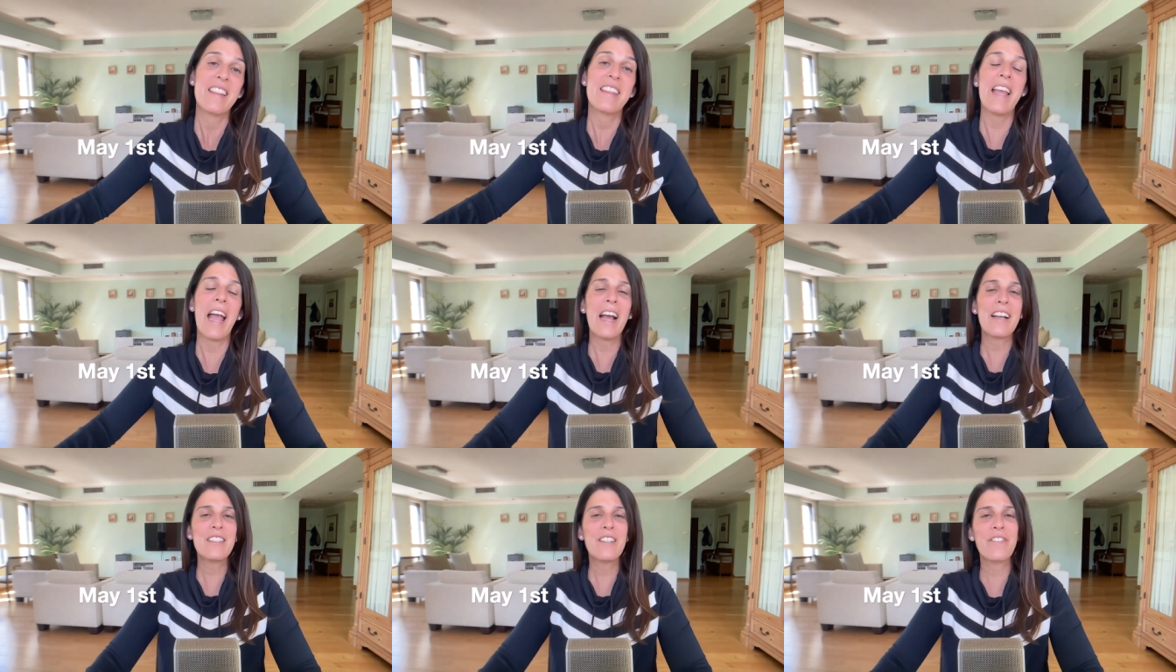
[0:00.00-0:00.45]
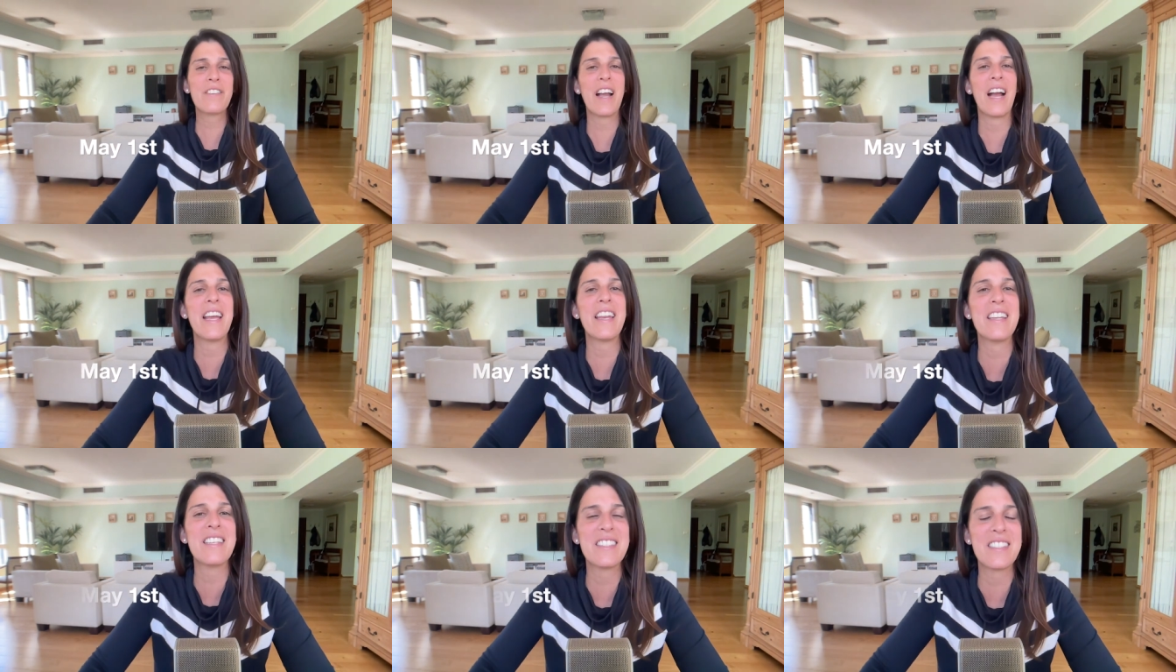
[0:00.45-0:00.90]
the act of
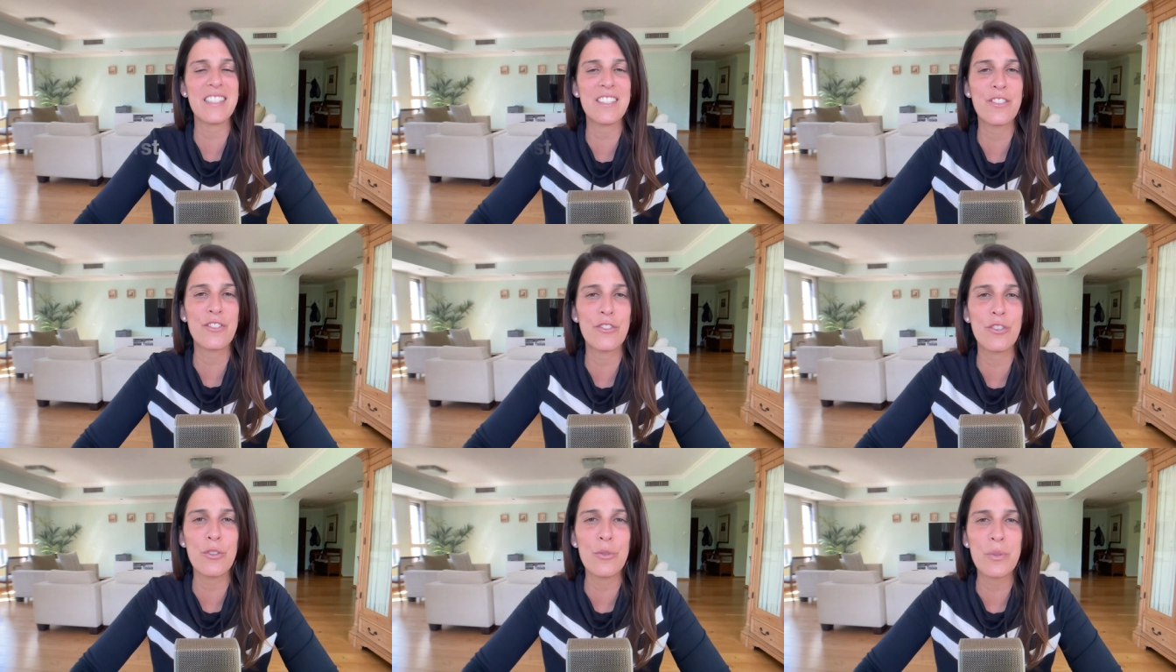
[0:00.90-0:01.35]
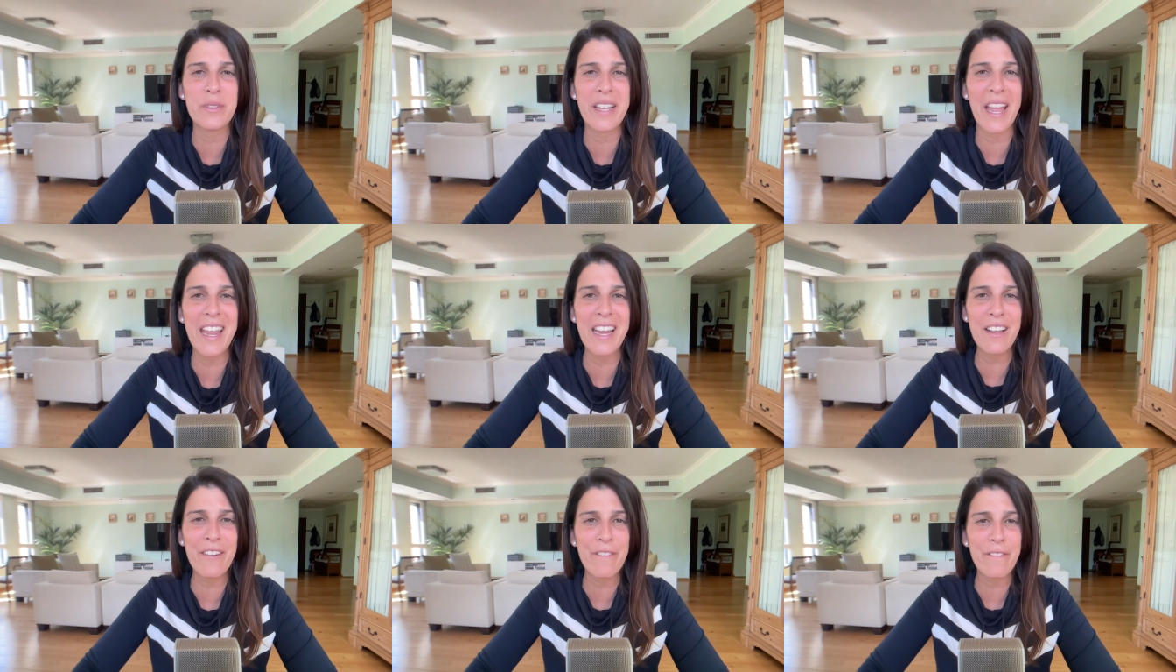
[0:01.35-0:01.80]
kindness is to
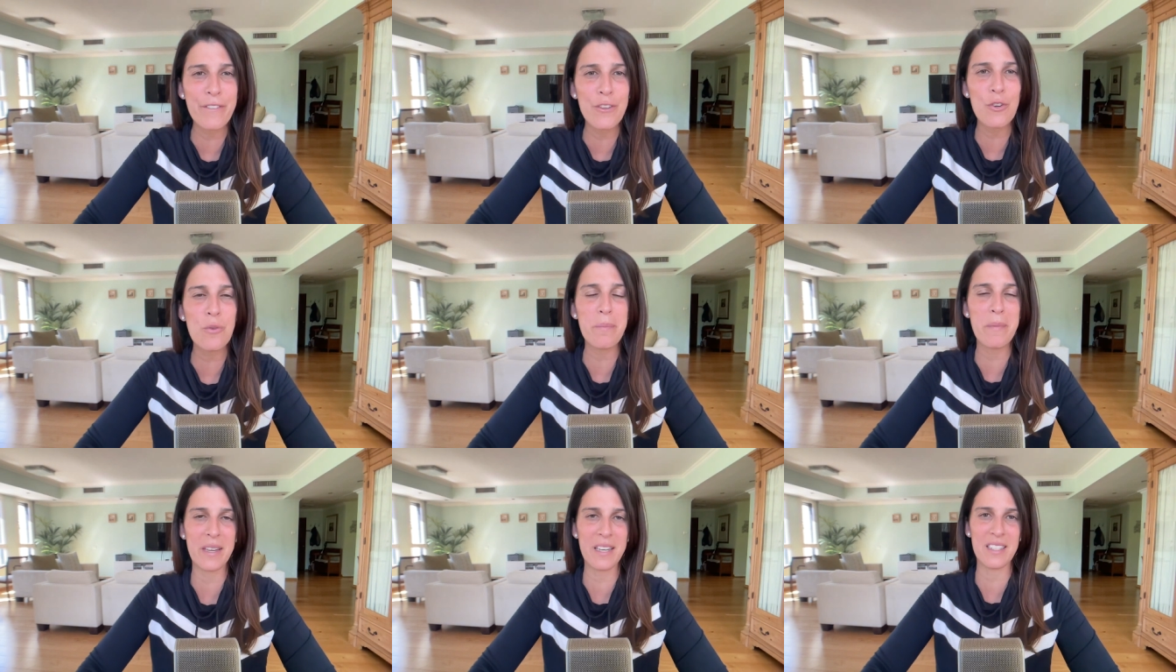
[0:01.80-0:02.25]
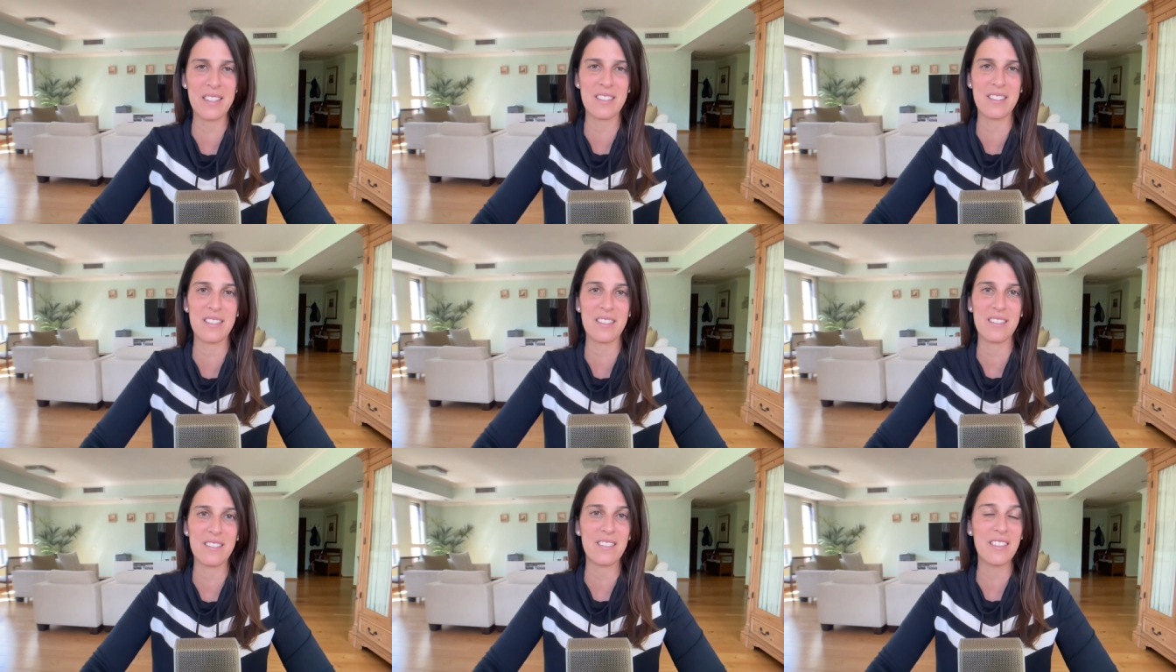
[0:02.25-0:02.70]
take a few
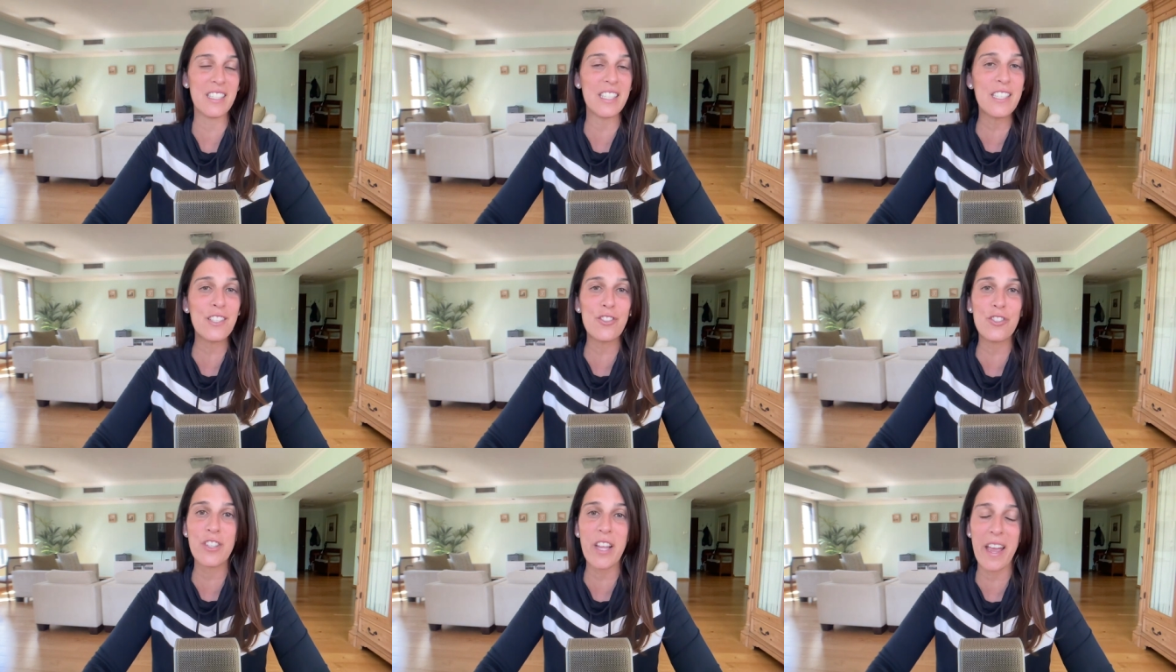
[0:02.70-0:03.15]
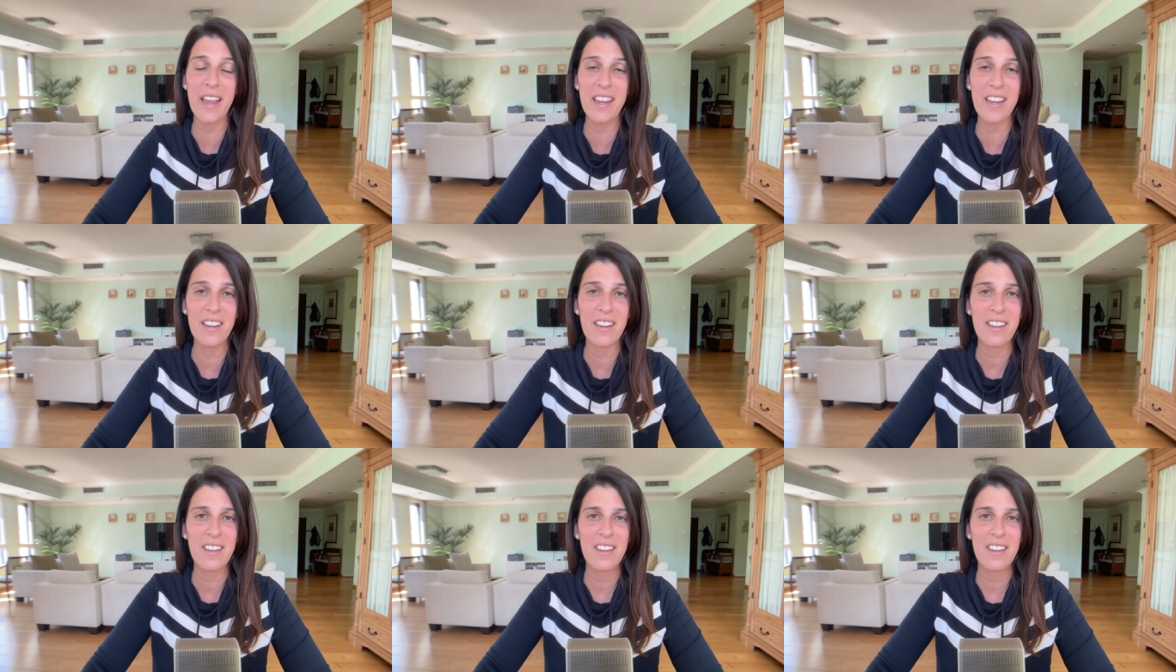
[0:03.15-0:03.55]
minutes each day